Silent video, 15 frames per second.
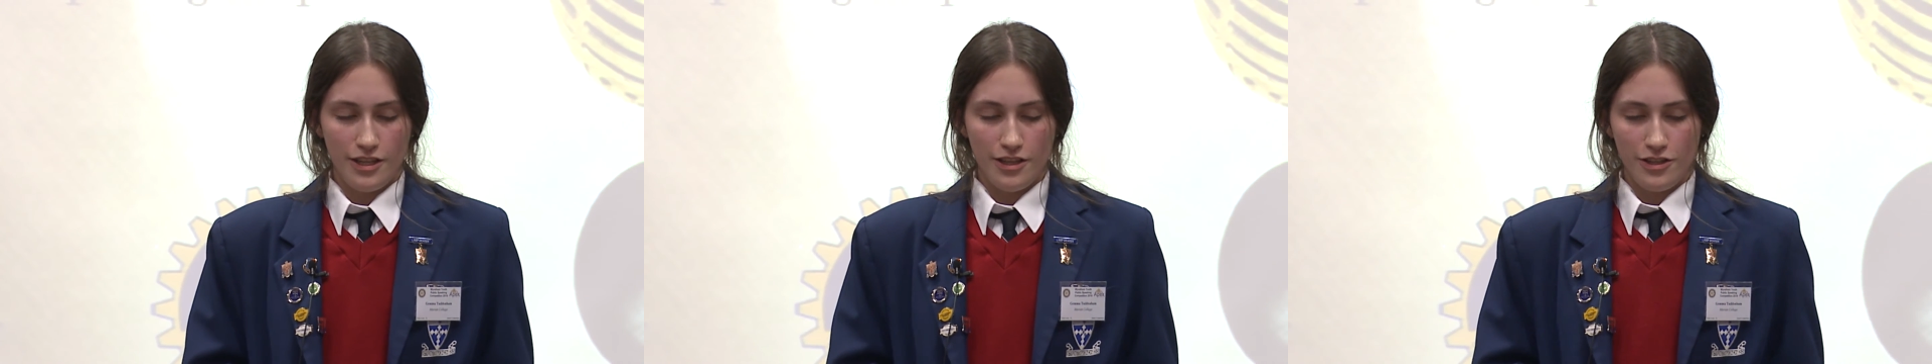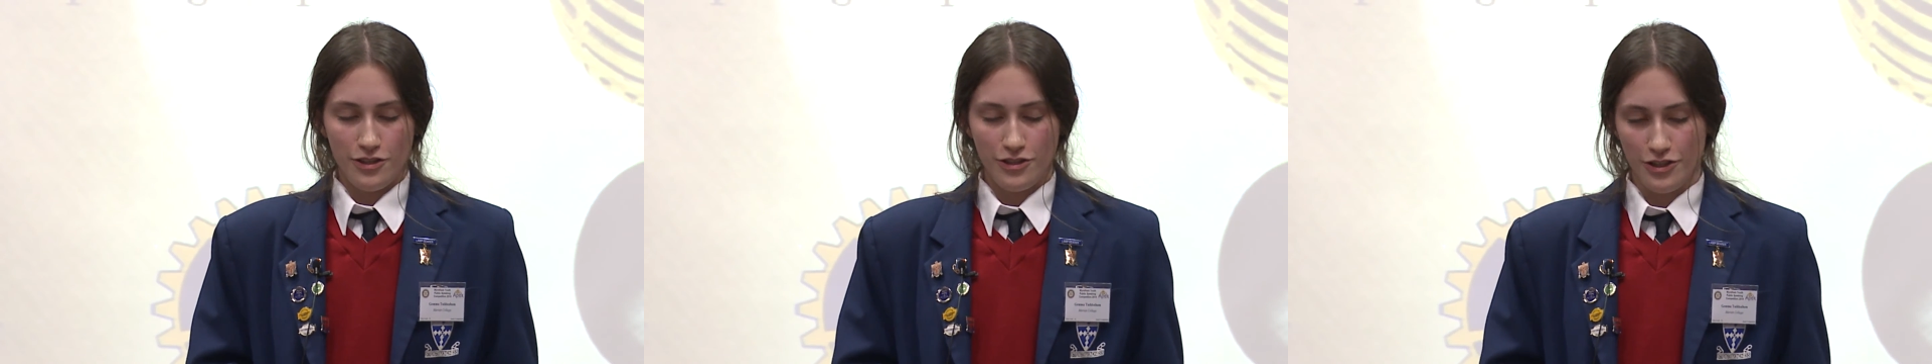
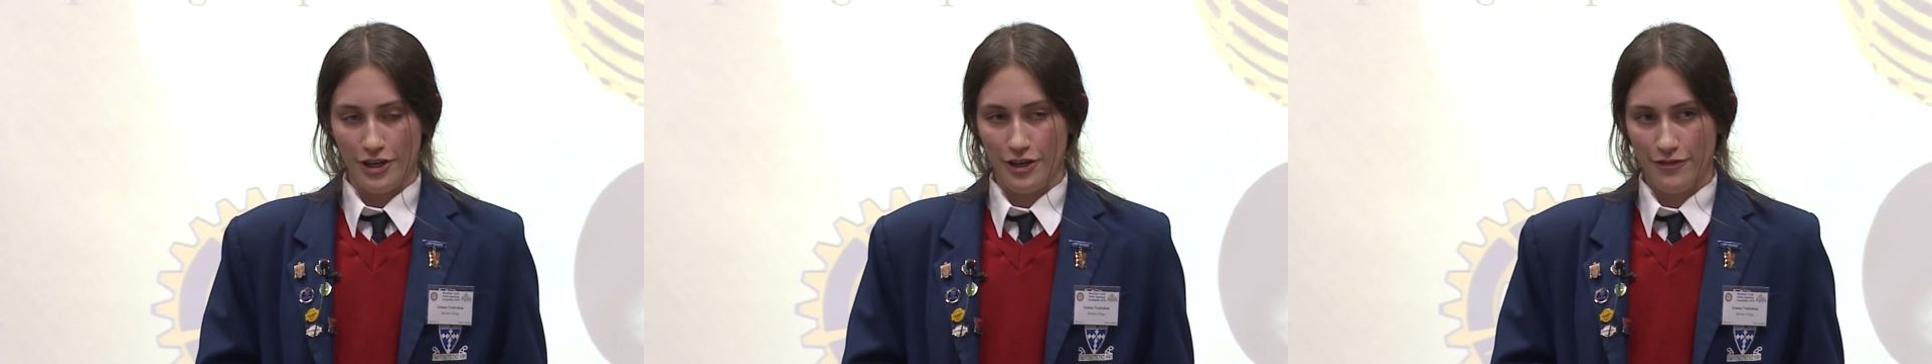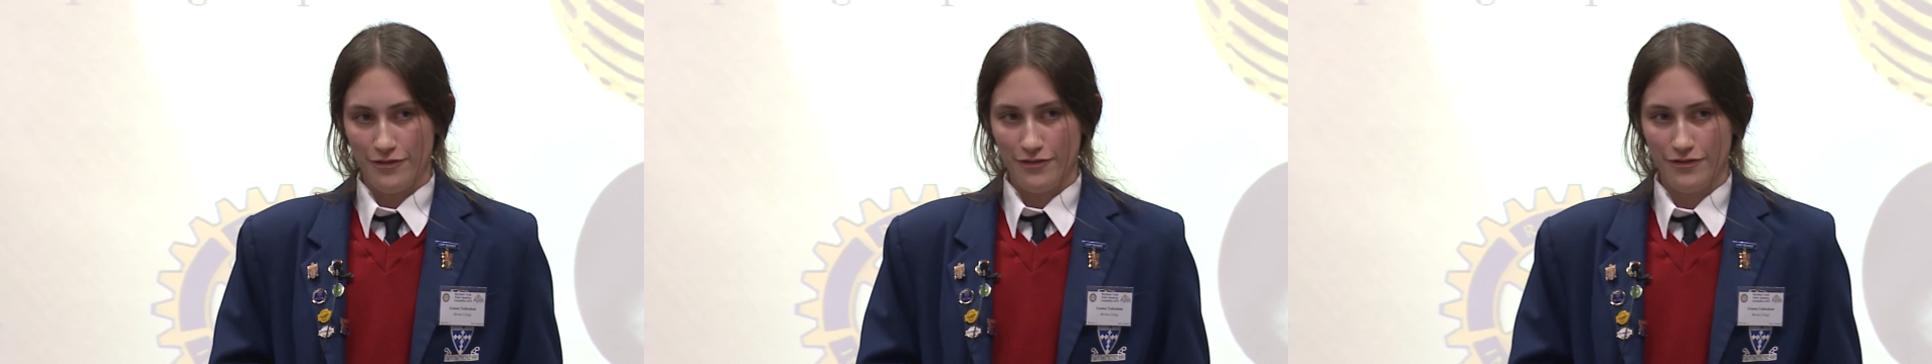So,
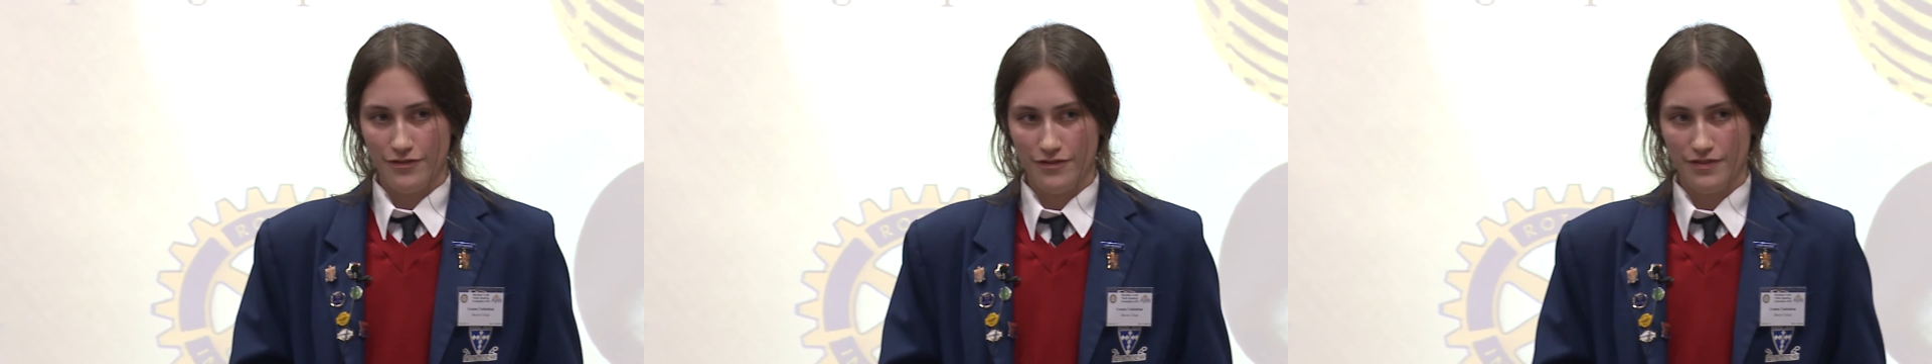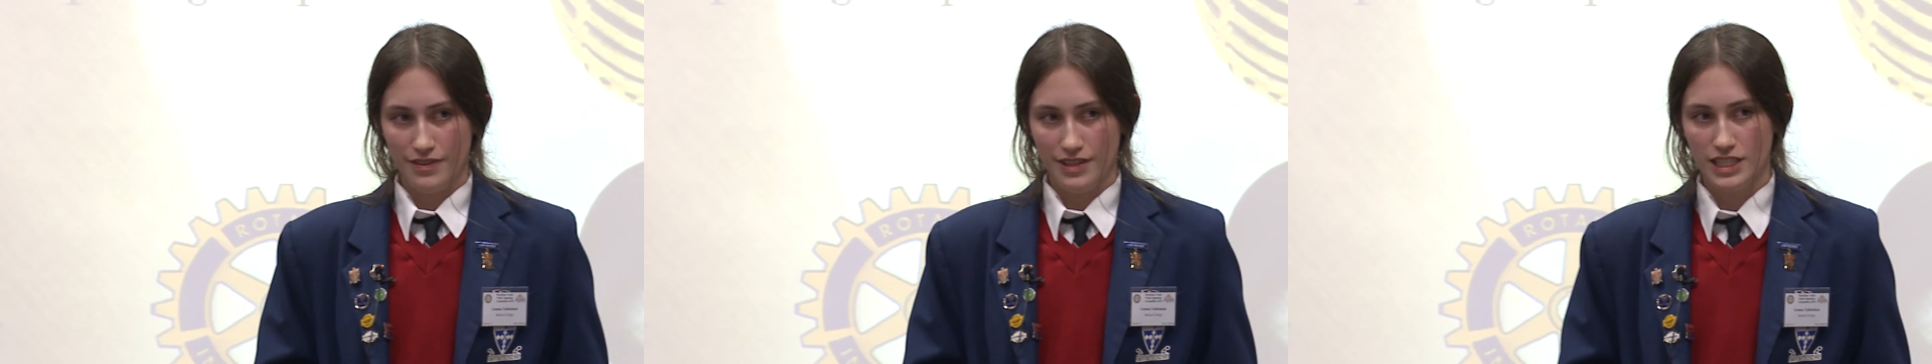
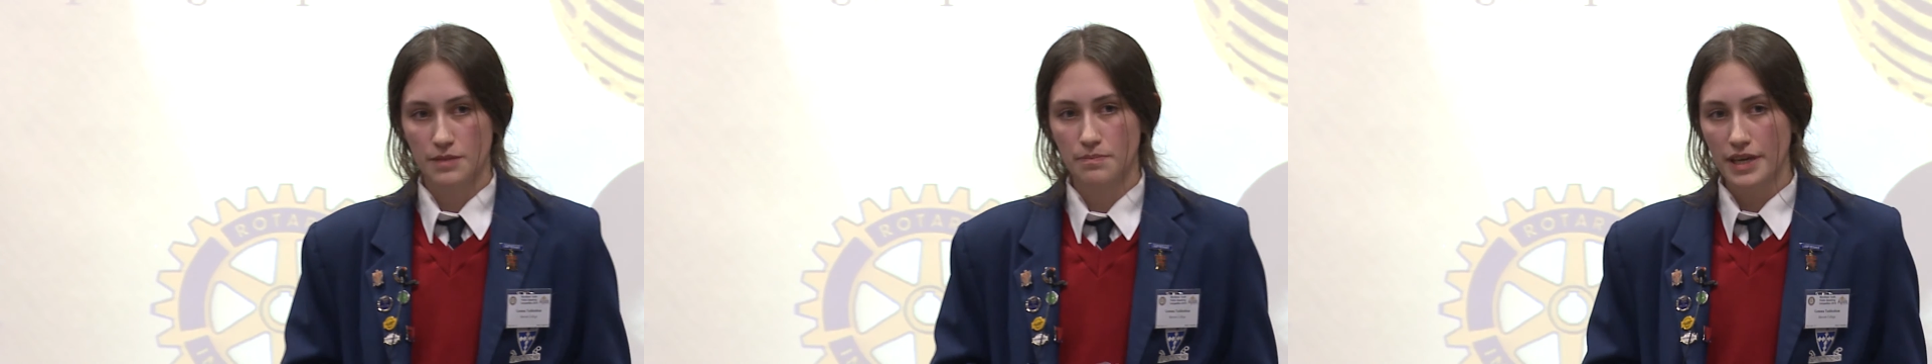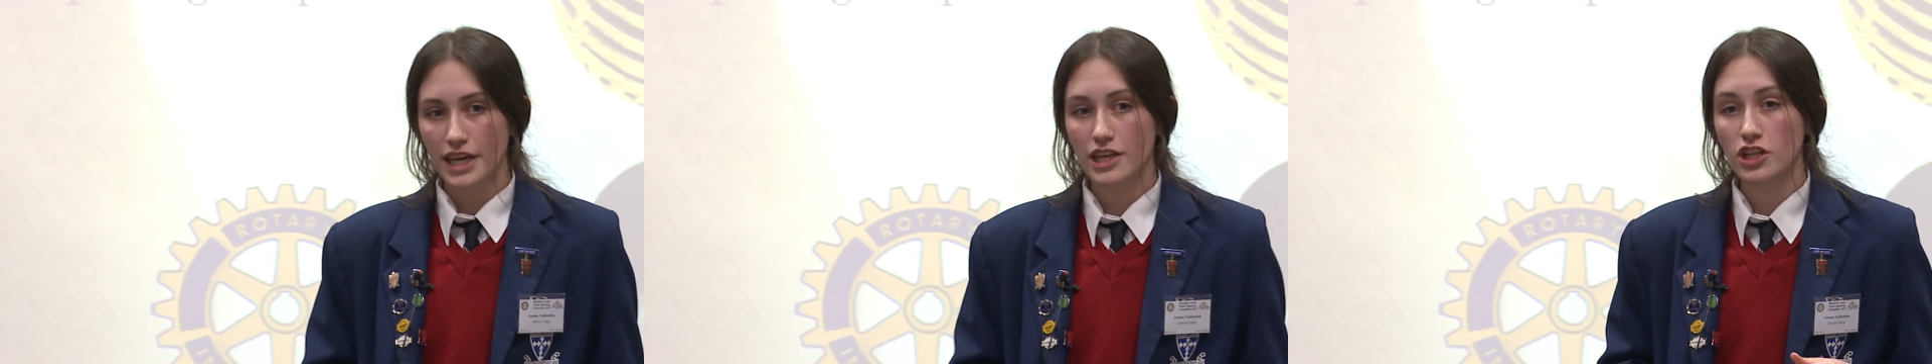to
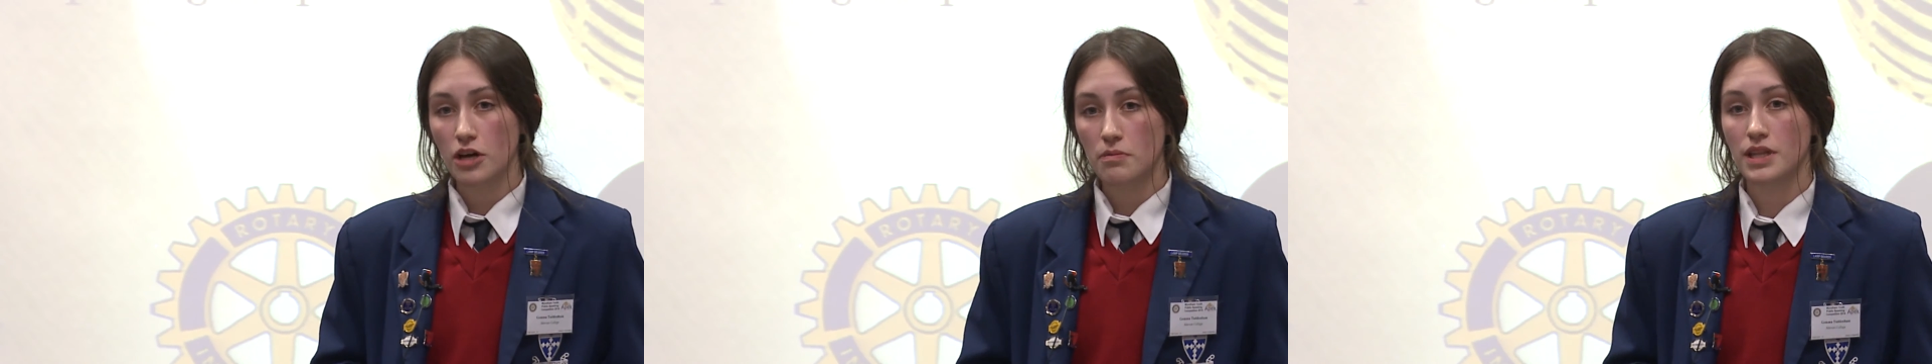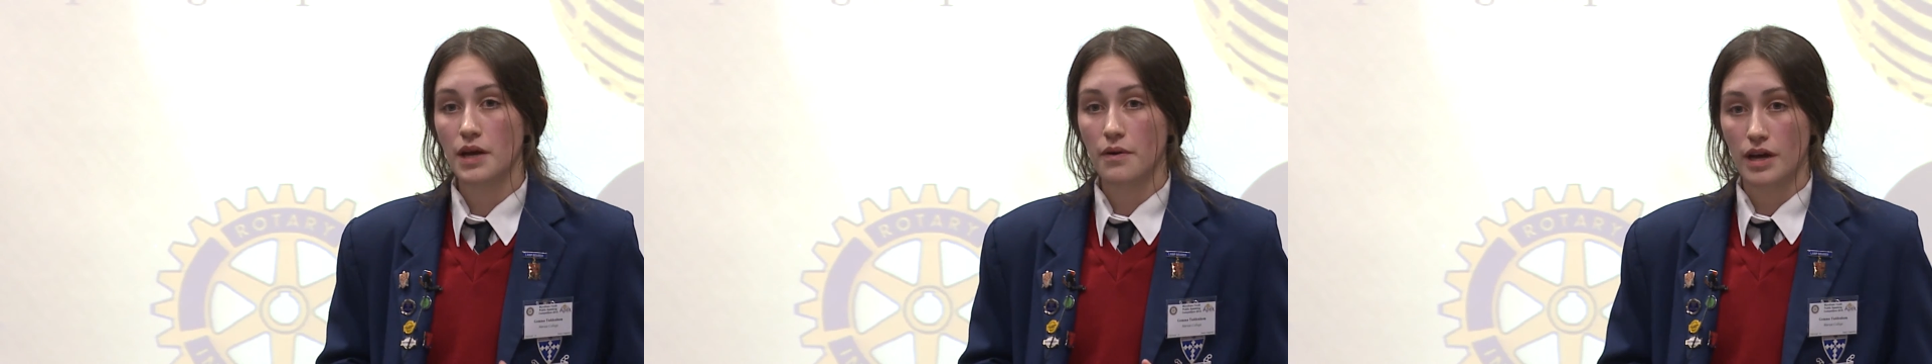be a
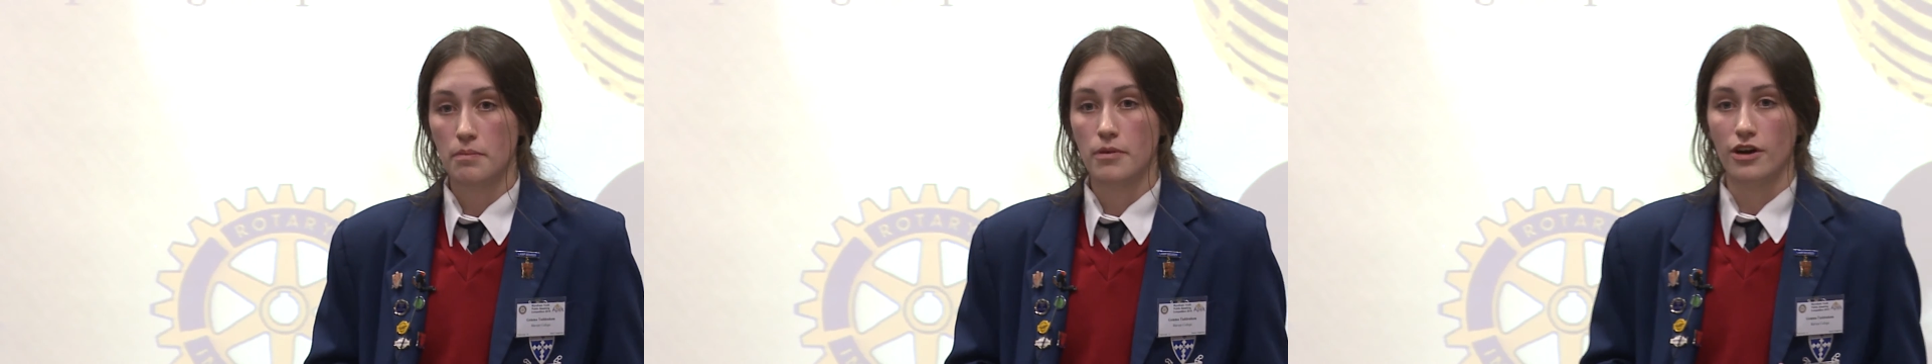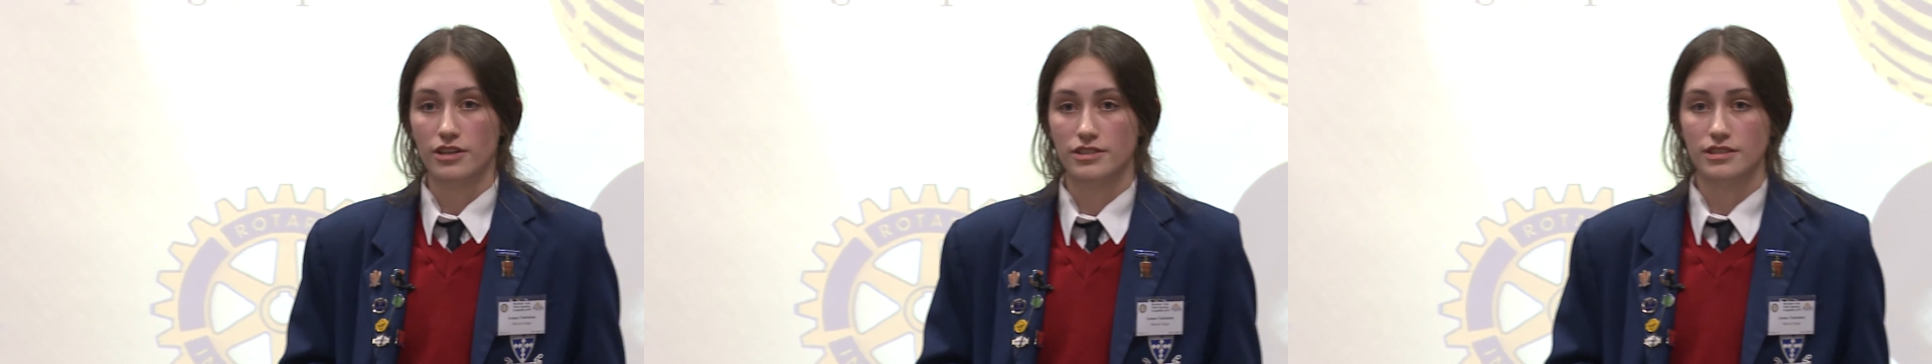globally aware
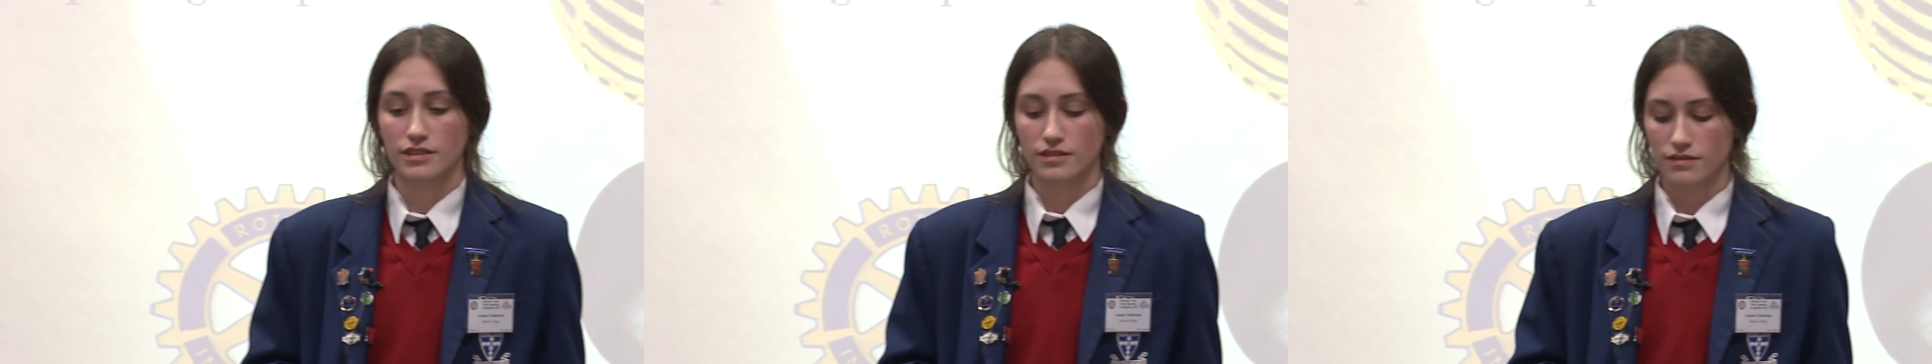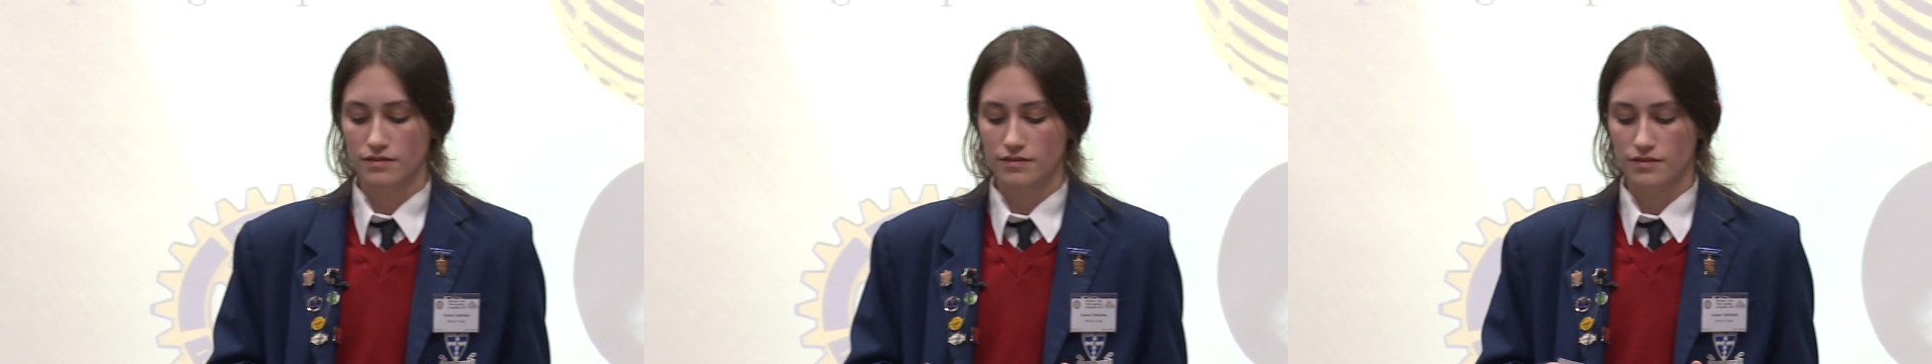person,